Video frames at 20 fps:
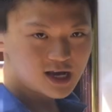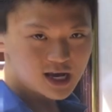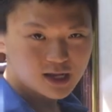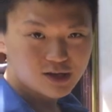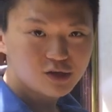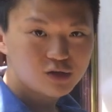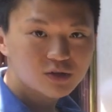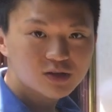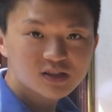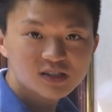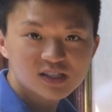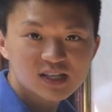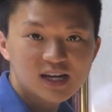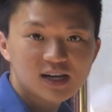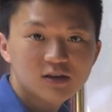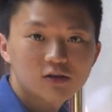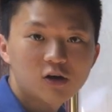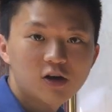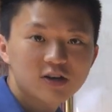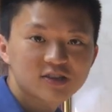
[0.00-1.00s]
and Newton's
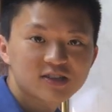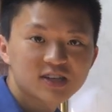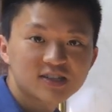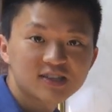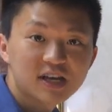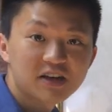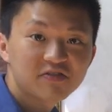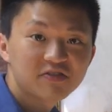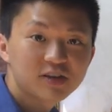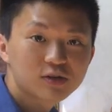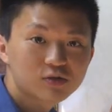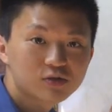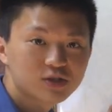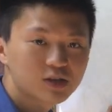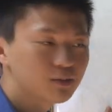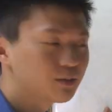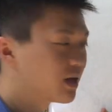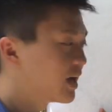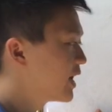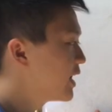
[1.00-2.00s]
second law says F equals
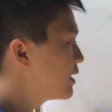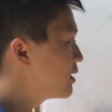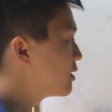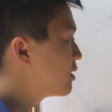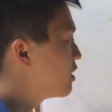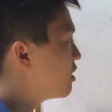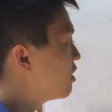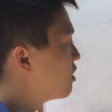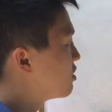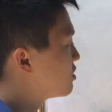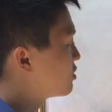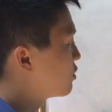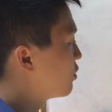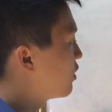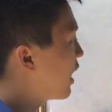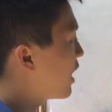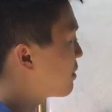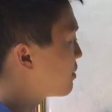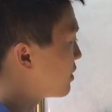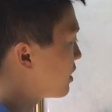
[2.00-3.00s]
ma. So
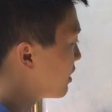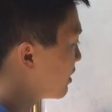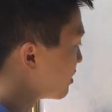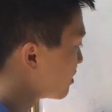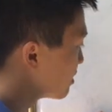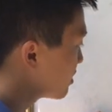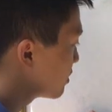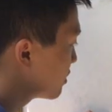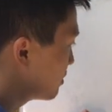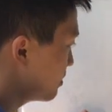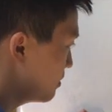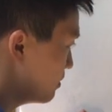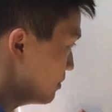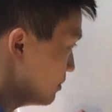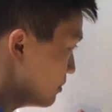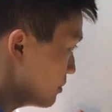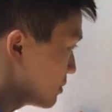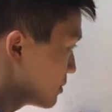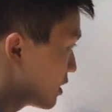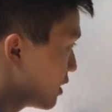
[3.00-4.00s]
that means
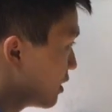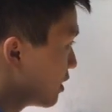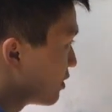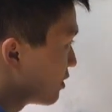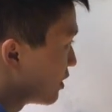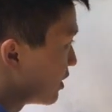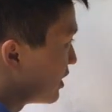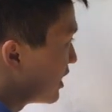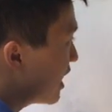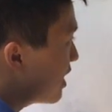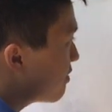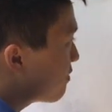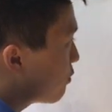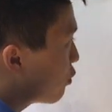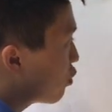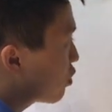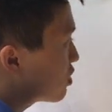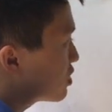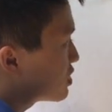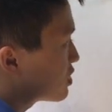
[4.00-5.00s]
the net
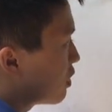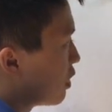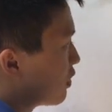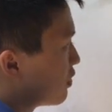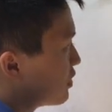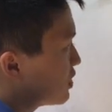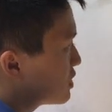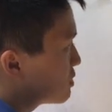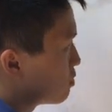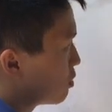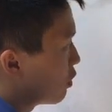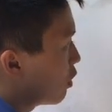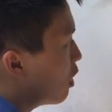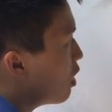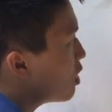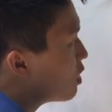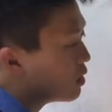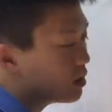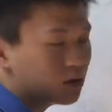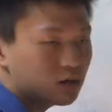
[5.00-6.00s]
force on this
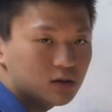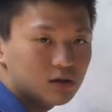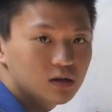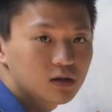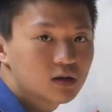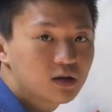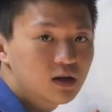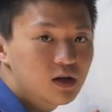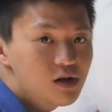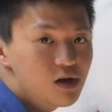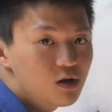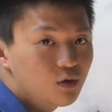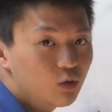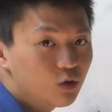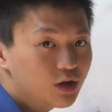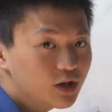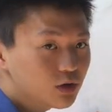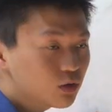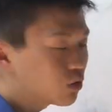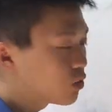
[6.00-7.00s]
block
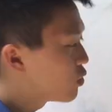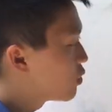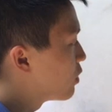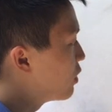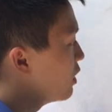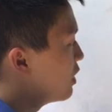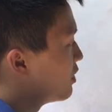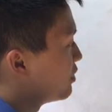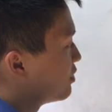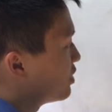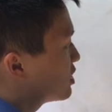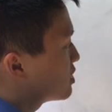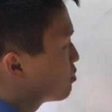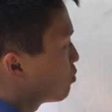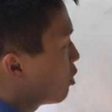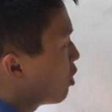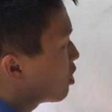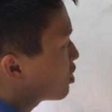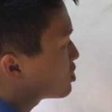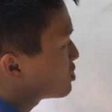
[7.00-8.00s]
will equal
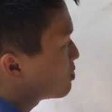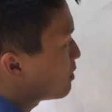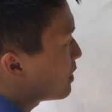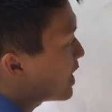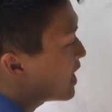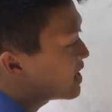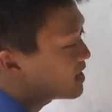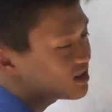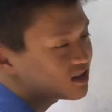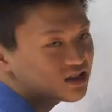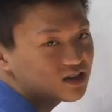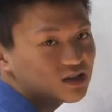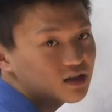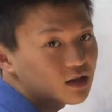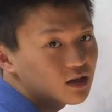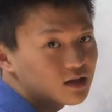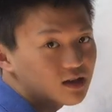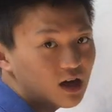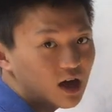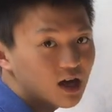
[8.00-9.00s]
this block's
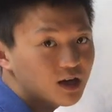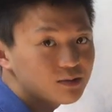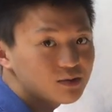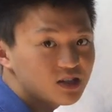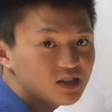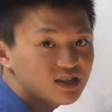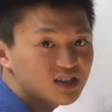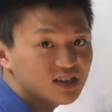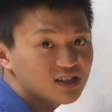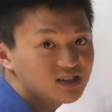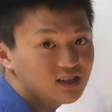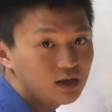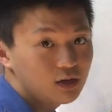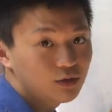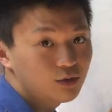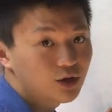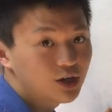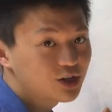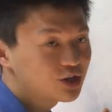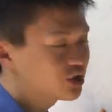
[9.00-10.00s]
mass times its
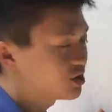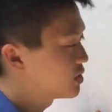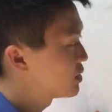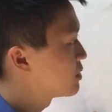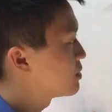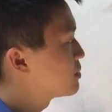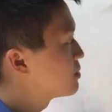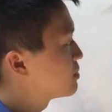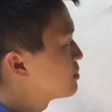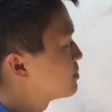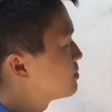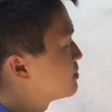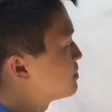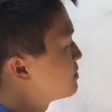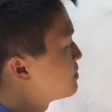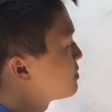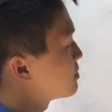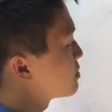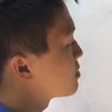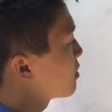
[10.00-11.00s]
acceleration.
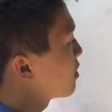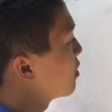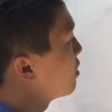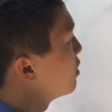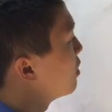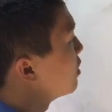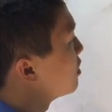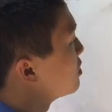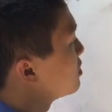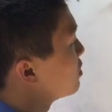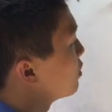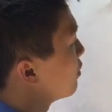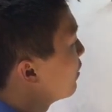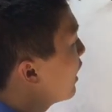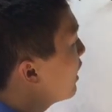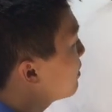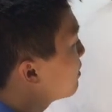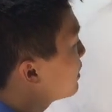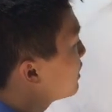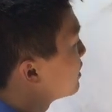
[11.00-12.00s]
So
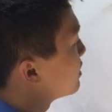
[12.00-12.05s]
that